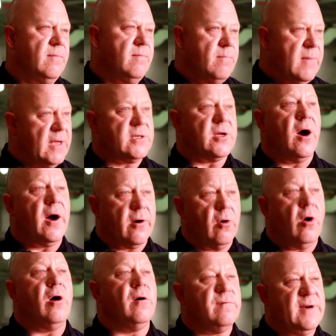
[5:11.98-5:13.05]
made to honor
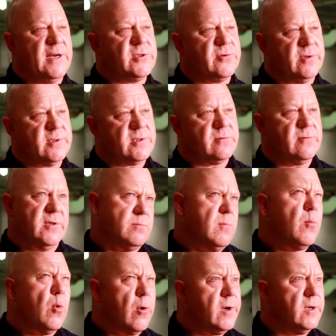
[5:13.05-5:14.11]
all veterans, whereas
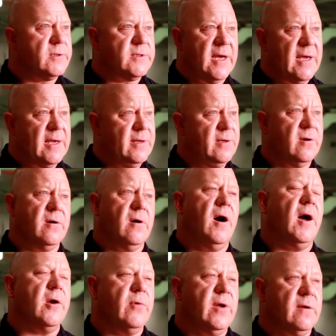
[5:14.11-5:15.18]
Memorial Day, you're
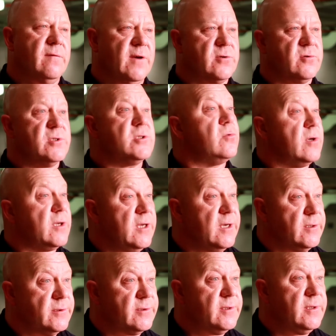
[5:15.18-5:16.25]
honoring veterans who were
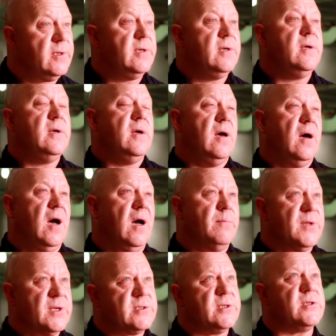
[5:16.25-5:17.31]
killed. Um,
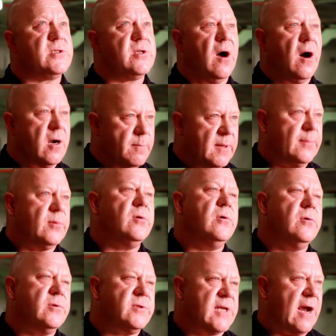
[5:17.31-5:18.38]
this is to honor people
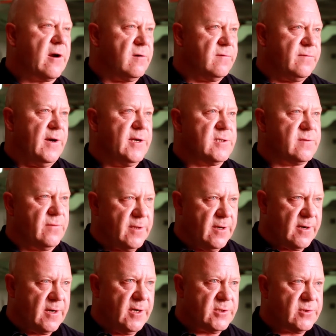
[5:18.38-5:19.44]
who sacrifice for their
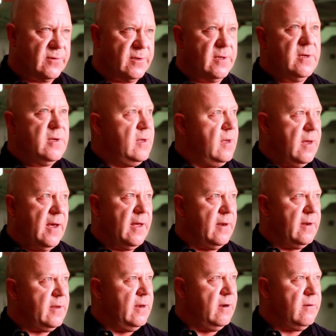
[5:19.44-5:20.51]
country.
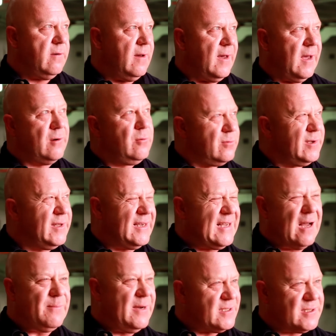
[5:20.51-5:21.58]
And you know, I don't really
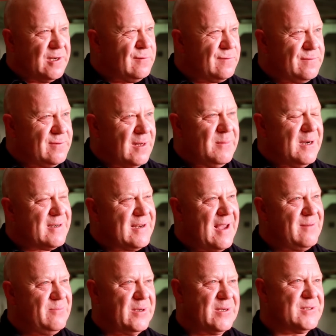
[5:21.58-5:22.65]
count myself among
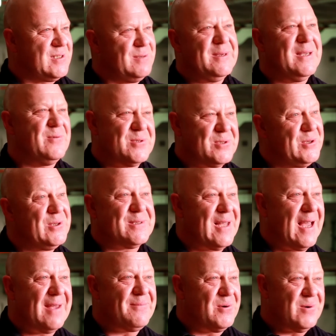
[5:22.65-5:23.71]
that because to me it was a good
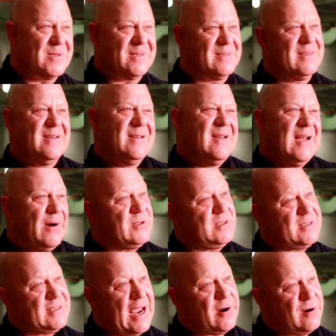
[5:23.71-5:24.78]
time. It wasn't, I
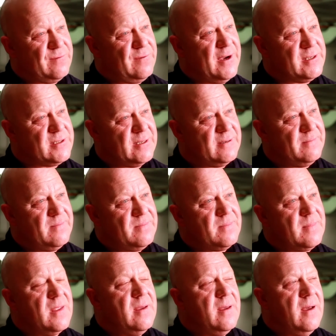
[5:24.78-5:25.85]
wasn't sacrificing.
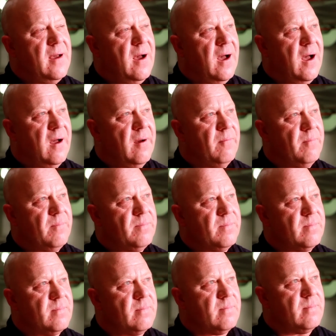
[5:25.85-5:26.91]
Um,
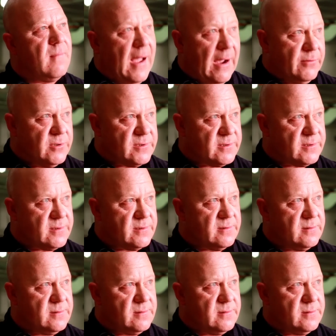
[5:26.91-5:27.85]
I was